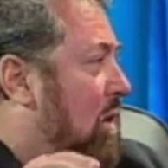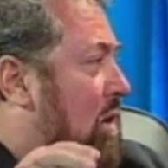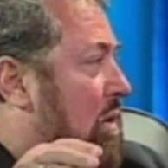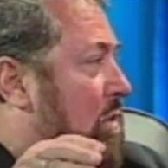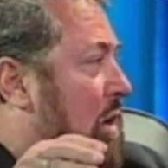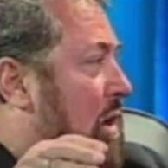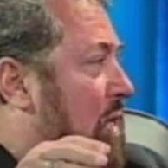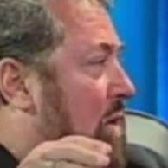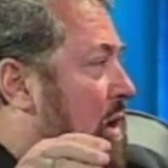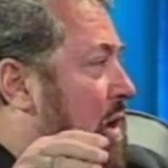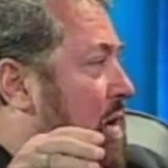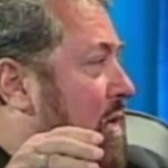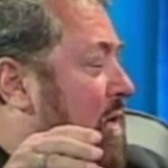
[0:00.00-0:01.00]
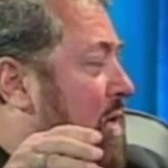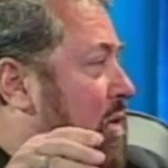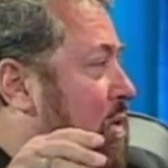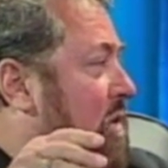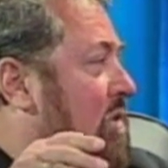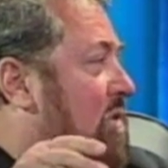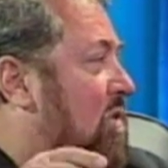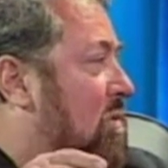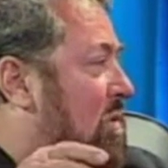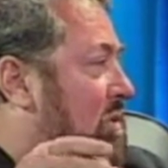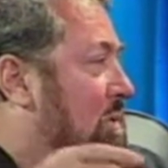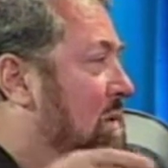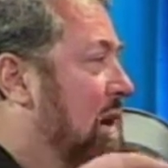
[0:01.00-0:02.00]
We have a lot of questions that we
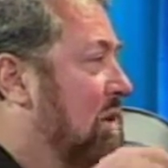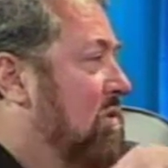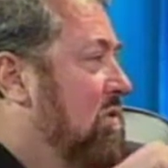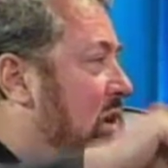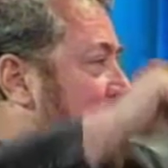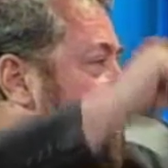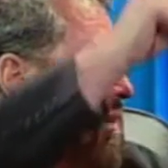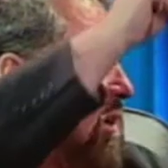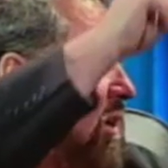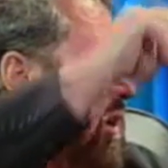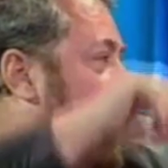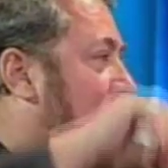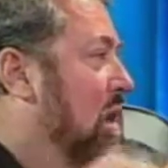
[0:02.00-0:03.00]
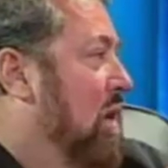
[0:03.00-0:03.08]
seem to ask serially.